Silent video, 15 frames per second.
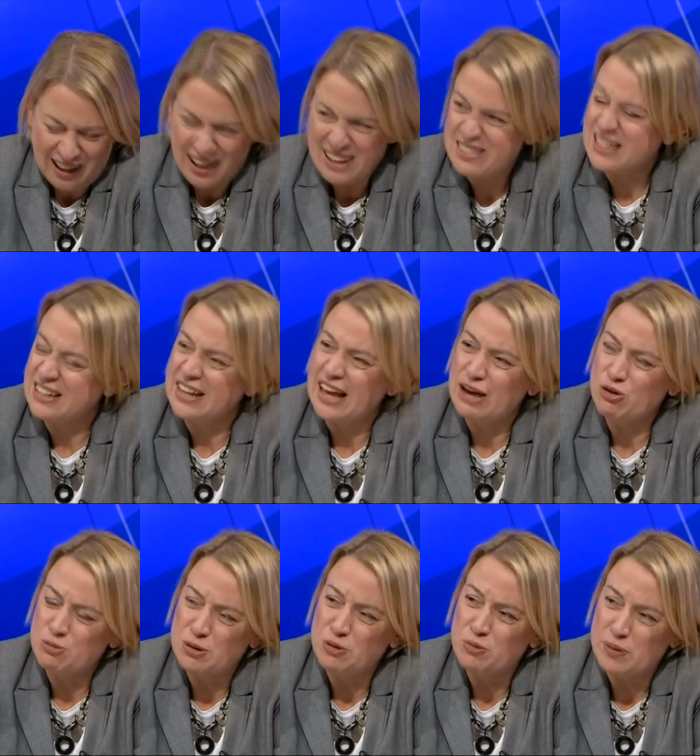I think now
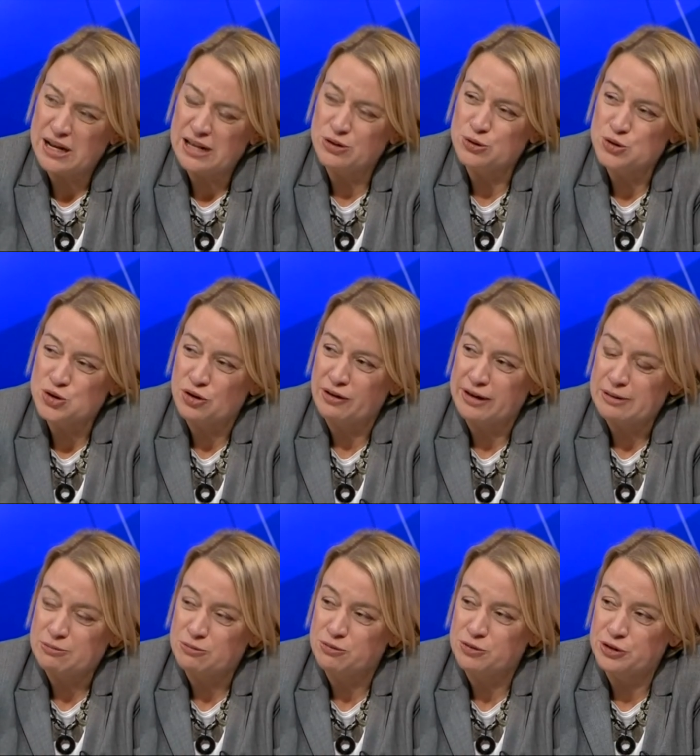would be a really good
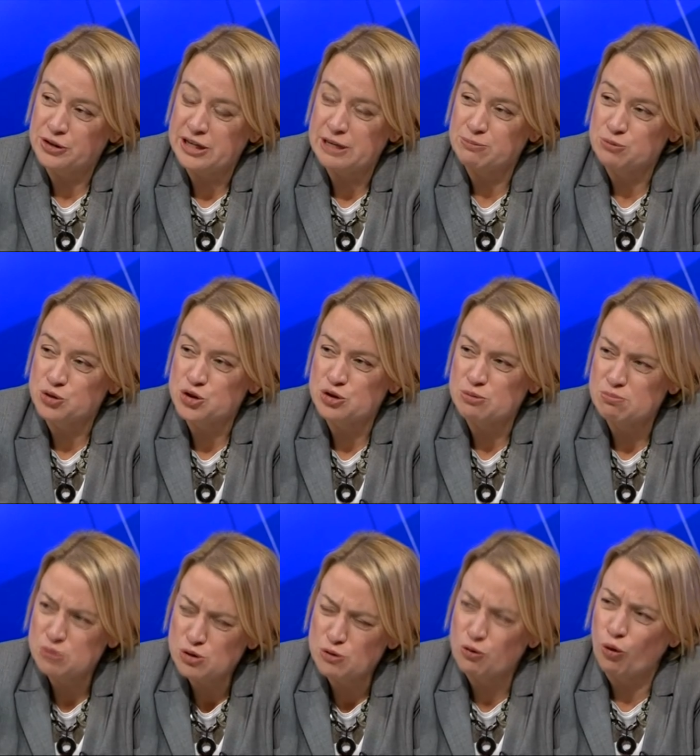time for him to
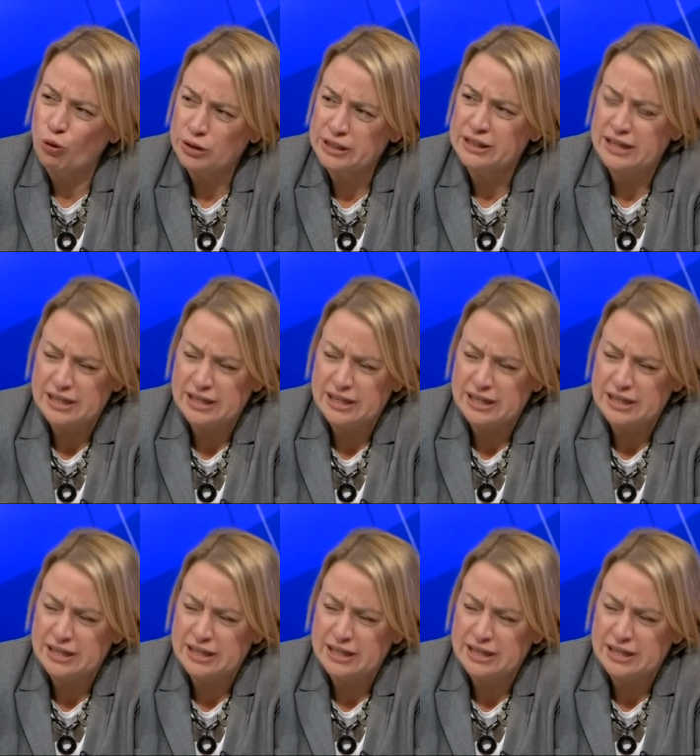move on